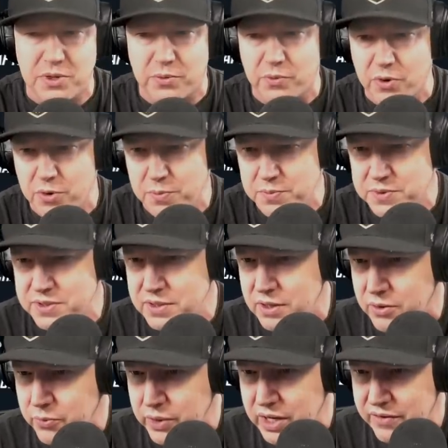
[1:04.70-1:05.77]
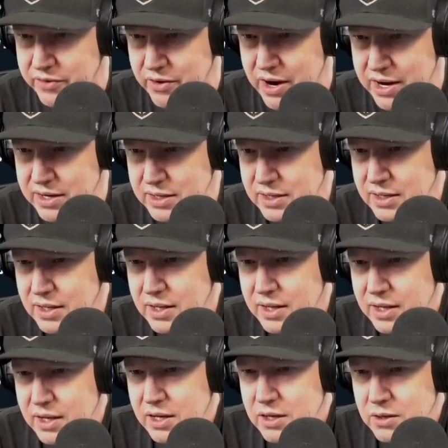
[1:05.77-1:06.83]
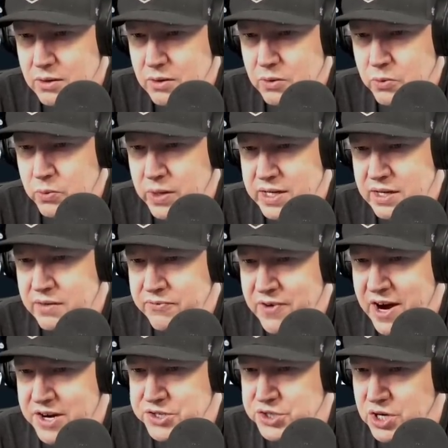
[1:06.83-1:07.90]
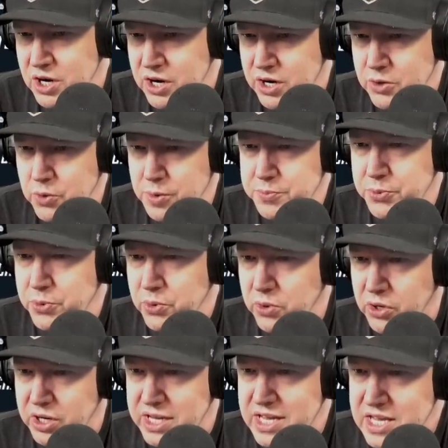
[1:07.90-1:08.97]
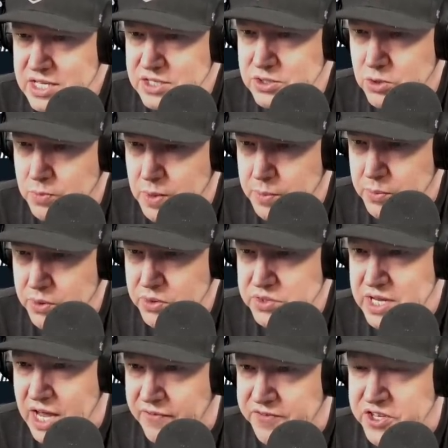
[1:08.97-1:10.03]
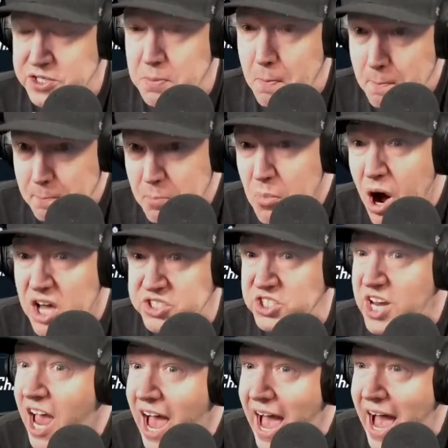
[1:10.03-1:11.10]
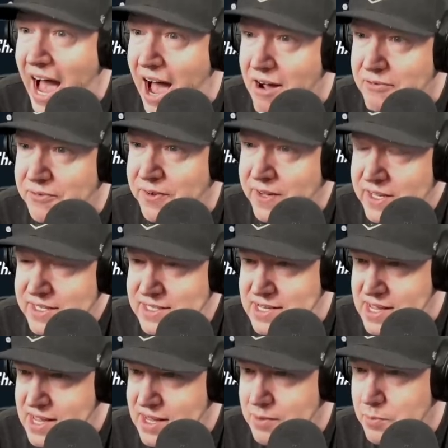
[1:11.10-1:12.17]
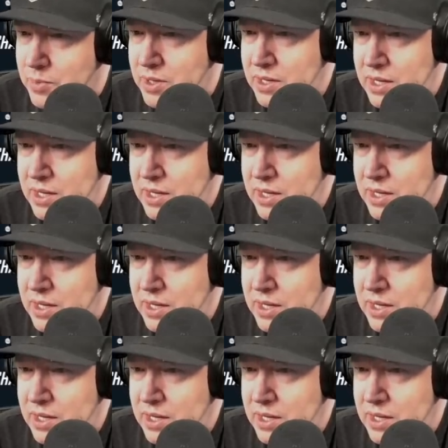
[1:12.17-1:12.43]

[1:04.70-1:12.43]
the rooms, you know, whatever, right? When Firestar and Gwenpool are keystone members of this must-have team